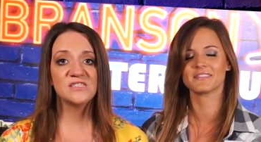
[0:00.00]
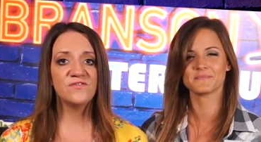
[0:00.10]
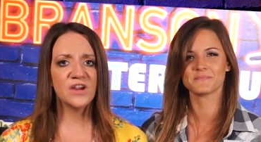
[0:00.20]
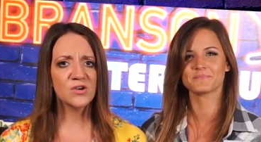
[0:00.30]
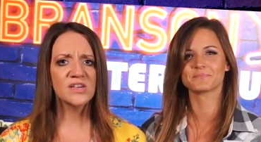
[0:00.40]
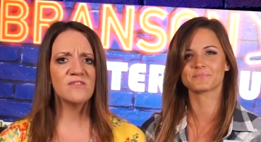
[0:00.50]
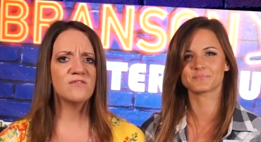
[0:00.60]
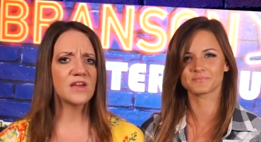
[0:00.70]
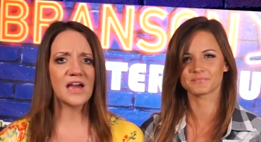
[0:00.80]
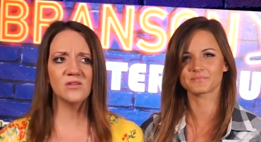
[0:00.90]
Speaker 1: Um, it's
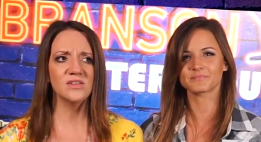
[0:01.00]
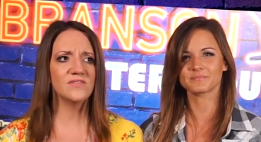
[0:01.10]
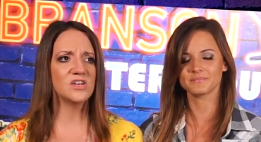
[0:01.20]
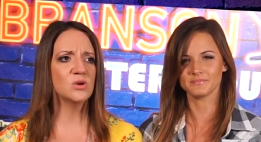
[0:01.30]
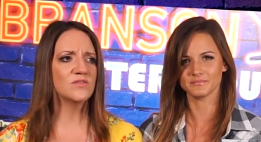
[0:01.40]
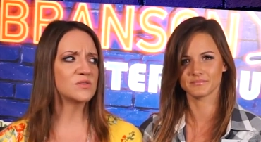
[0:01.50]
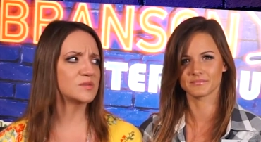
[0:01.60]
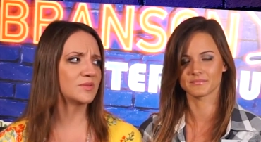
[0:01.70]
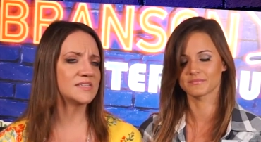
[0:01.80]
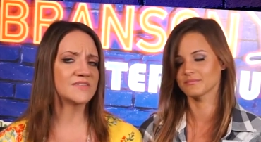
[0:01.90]
very, I don't even
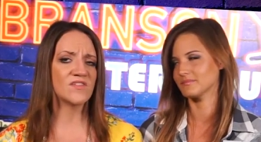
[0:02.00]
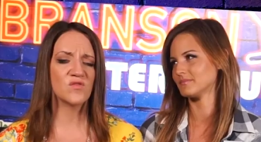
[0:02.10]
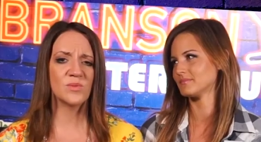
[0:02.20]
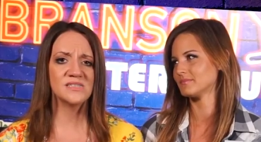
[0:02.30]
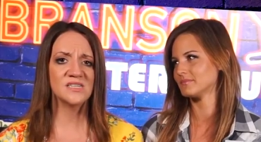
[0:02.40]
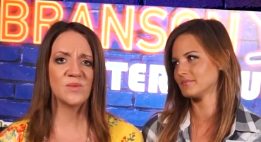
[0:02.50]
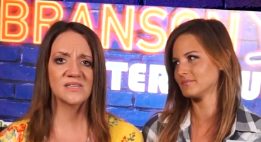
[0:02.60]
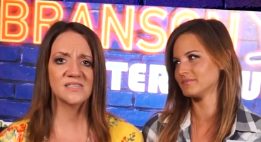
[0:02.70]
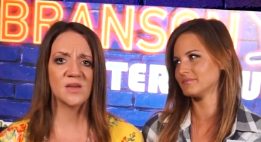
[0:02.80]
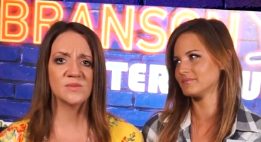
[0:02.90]
know if there's a place I've ever
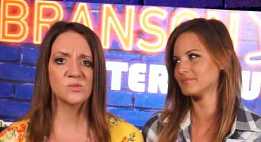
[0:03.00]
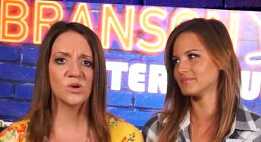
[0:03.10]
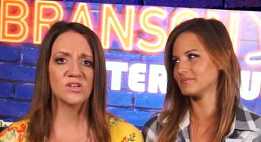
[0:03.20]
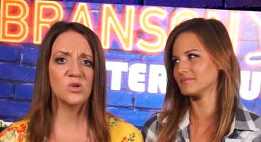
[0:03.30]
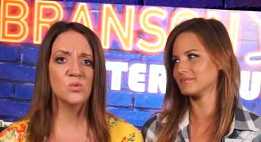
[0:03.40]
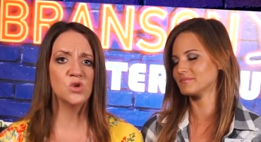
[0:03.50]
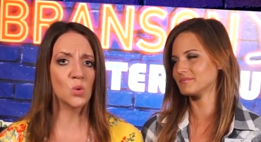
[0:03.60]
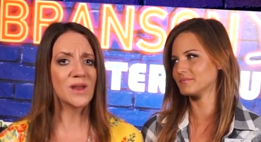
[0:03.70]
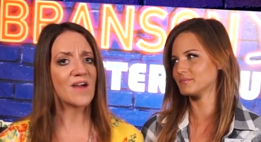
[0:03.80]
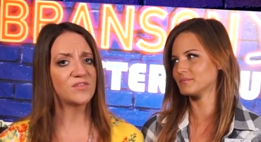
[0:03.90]
been to the mixtapes where you
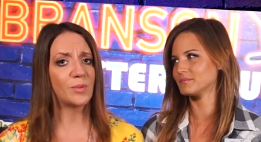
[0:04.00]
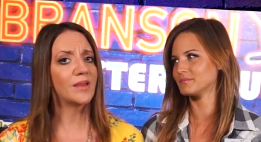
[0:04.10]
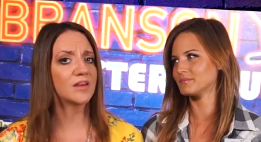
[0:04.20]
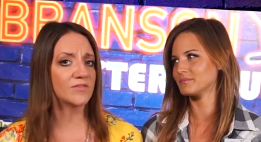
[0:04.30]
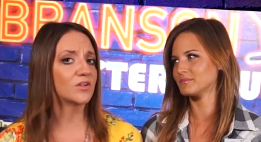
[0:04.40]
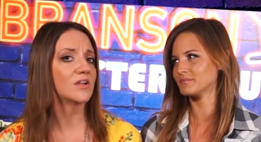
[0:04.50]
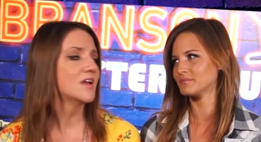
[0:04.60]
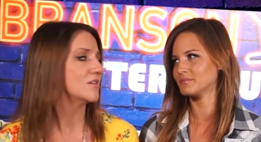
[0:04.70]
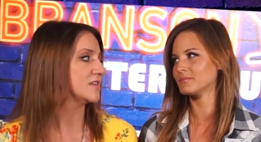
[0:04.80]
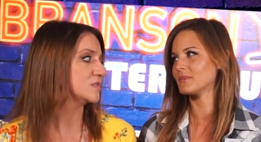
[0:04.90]
don't have to pay a
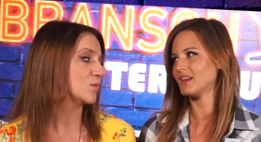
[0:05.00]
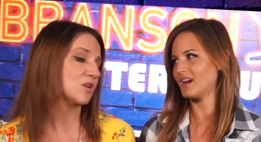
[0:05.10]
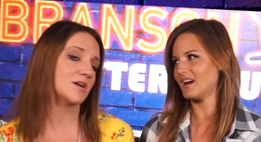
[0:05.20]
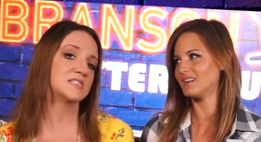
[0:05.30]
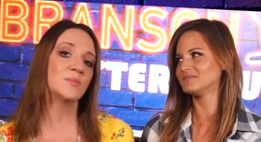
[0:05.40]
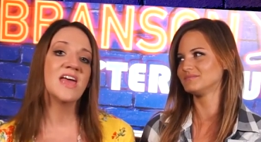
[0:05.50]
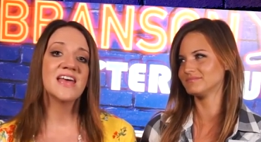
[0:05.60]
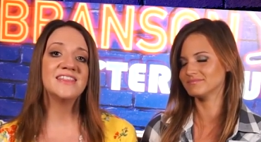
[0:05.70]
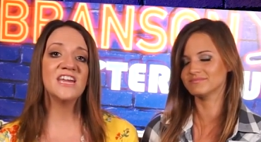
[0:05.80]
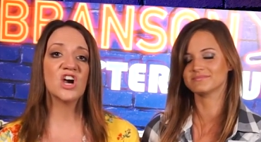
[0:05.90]
cover. That's pretty
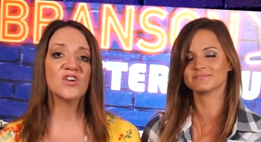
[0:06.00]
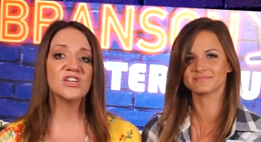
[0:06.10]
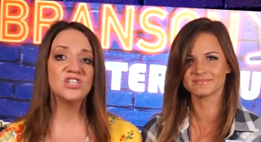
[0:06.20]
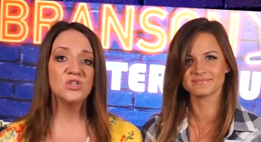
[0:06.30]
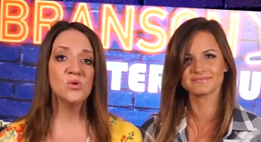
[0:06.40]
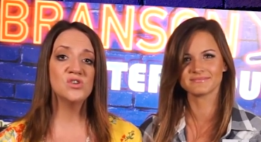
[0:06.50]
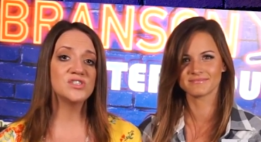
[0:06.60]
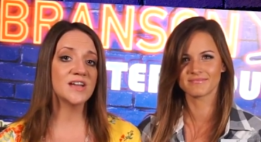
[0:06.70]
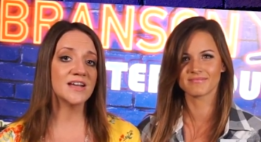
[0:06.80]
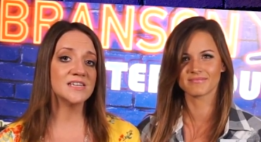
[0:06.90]
yeah. awesome. They are a
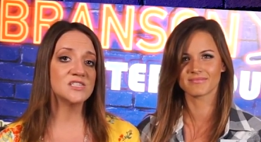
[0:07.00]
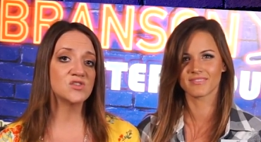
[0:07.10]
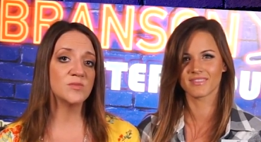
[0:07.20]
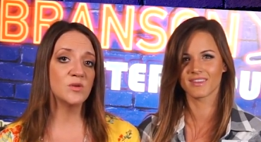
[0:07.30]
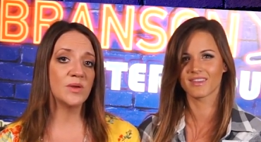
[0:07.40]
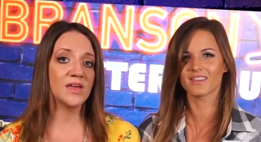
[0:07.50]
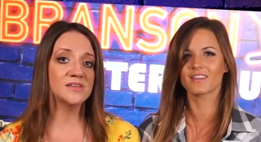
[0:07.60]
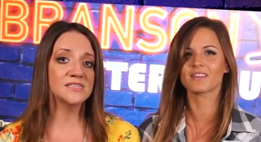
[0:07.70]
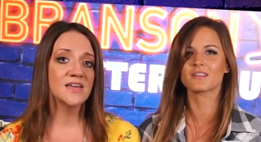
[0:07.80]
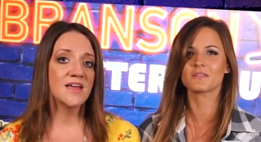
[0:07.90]
huge 90s
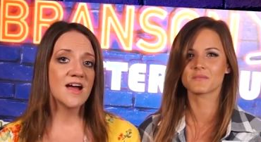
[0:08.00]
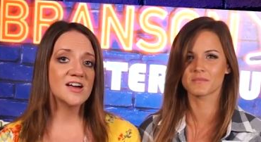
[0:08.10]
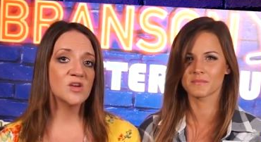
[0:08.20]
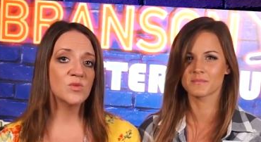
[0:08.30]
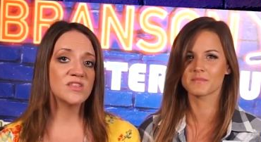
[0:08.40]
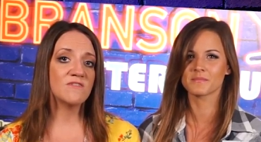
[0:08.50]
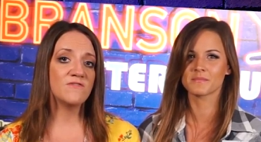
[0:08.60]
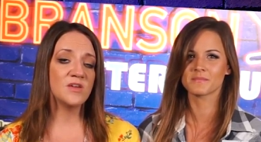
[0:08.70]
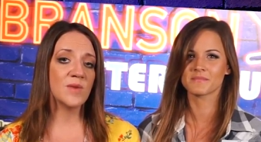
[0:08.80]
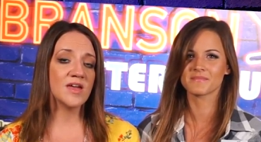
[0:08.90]
tribute band
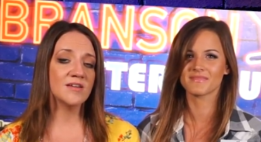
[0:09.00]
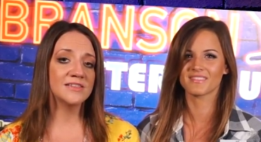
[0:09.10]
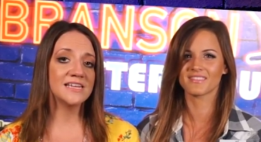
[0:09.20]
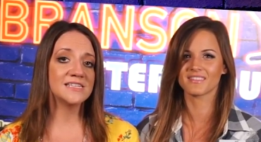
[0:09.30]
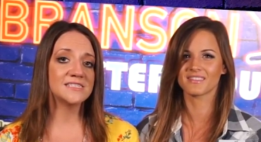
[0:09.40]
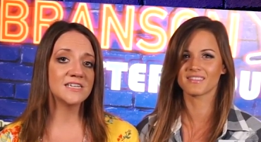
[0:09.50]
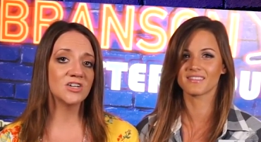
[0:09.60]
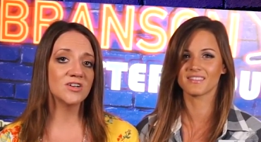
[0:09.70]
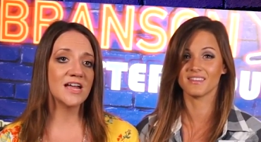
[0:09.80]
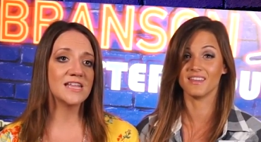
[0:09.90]
um, with a female
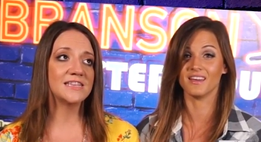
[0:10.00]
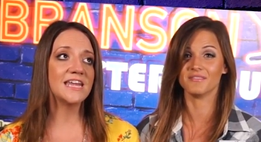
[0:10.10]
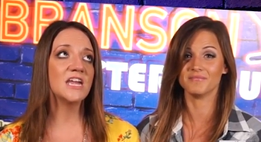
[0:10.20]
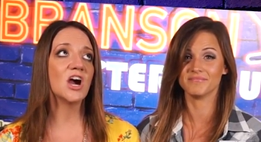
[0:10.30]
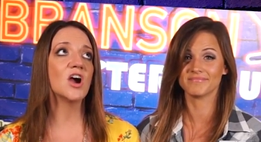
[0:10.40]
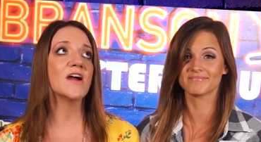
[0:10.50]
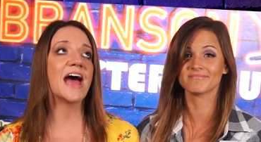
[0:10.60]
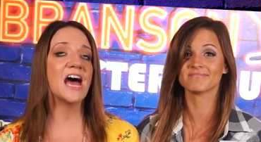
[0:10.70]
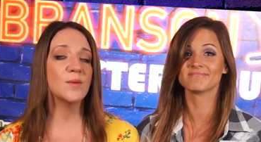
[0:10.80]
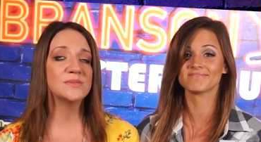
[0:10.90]
lead singer, and yeah. they
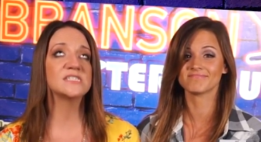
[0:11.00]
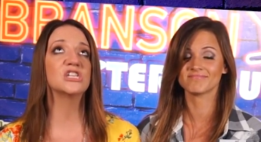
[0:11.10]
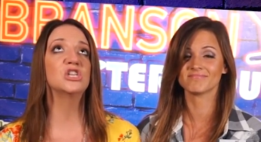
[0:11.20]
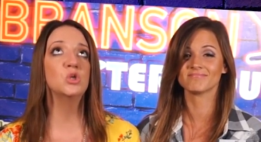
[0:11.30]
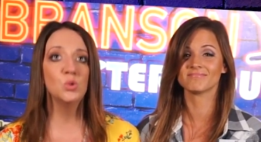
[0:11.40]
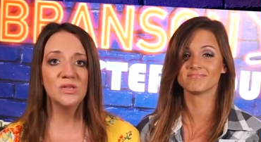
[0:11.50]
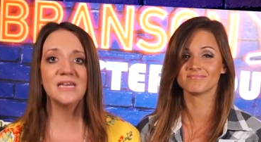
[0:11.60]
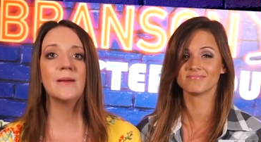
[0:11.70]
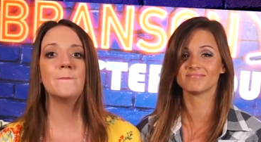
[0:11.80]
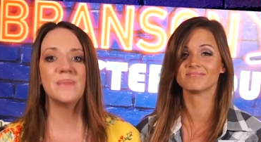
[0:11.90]
are
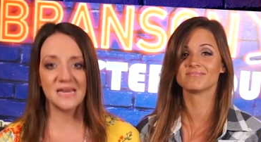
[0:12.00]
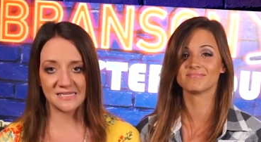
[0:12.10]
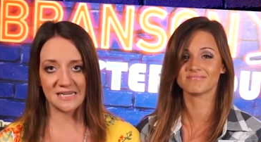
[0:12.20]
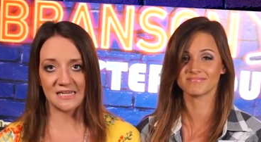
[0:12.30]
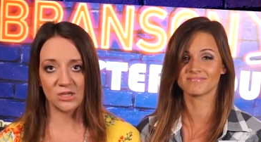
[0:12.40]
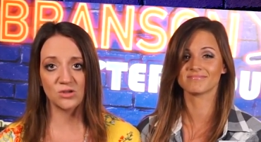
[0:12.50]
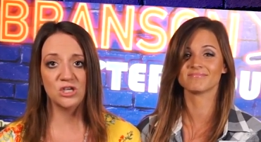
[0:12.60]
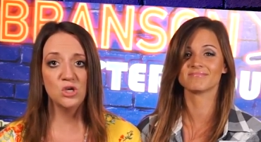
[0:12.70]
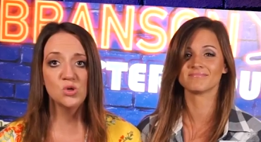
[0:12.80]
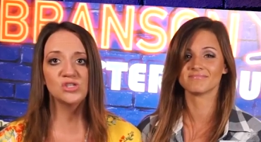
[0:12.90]
absolutely
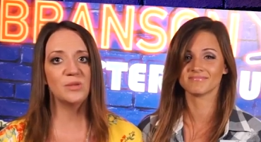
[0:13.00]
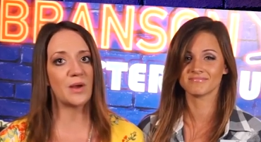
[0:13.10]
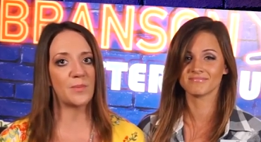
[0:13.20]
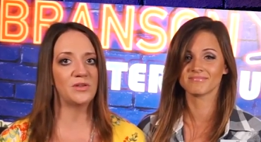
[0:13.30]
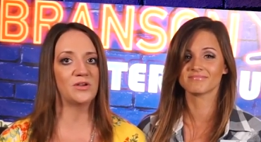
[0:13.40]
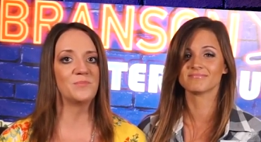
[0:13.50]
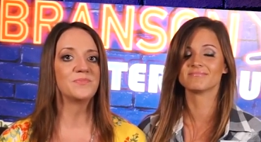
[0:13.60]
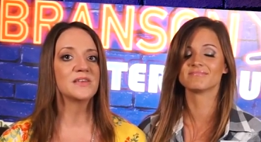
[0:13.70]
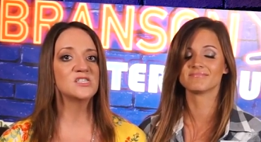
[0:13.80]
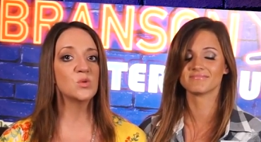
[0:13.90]
amazing. They're hugely
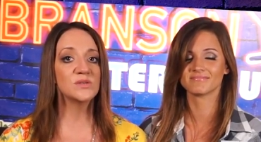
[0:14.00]
popular.